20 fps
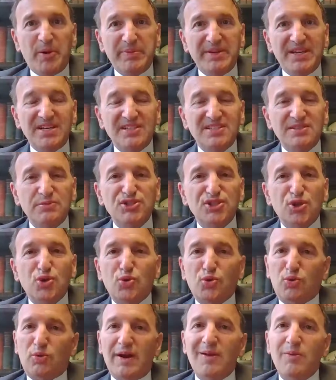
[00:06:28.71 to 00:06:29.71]
but because it was
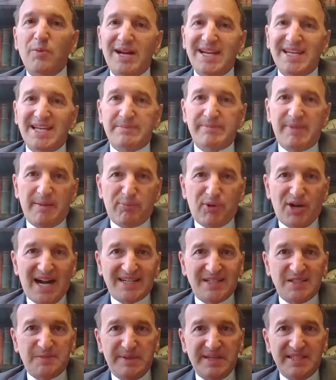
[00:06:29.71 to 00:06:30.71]
a great way to get my
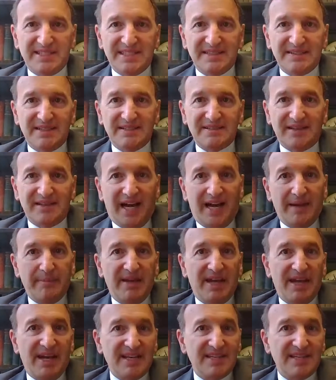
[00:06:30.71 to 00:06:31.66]
practice busy at the time.